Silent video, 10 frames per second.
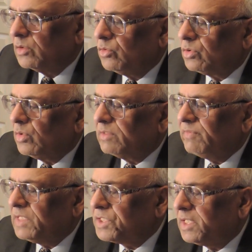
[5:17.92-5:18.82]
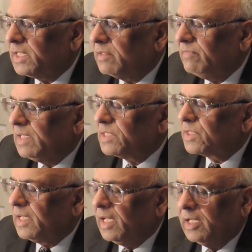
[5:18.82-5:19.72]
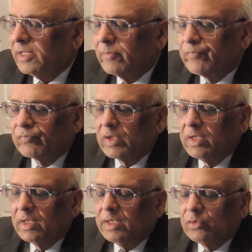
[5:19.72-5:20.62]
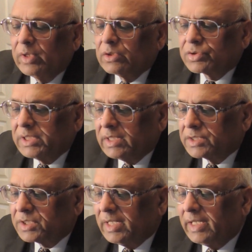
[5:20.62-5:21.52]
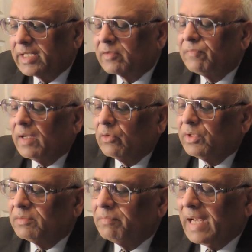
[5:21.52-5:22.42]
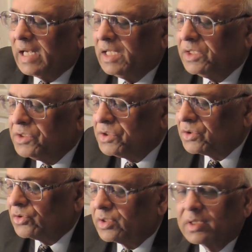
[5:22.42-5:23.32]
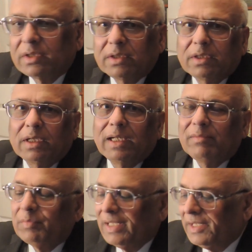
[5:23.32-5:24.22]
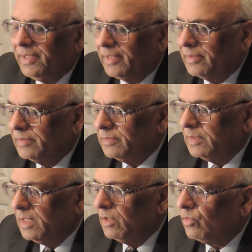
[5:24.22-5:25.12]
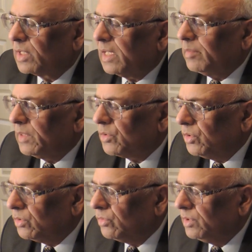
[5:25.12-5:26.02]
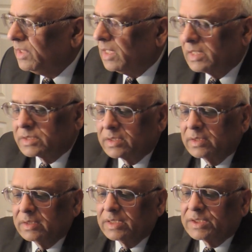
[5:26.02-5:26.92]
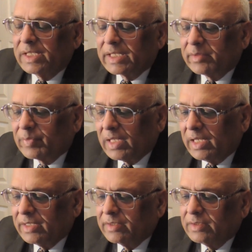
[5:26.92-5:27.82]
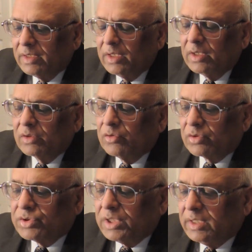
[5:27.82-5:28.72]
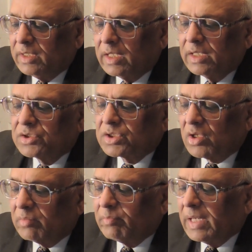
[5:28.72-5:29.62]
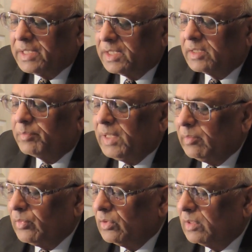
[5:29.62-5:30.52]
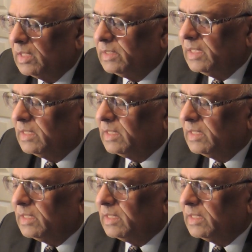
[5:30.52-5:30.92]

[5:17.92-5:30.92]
the guru was visiting the village again. He went to see the snake and found it badly injured and bleeding. What happened to you? He asked. The snake replied, Guruji, I stopped biting the people and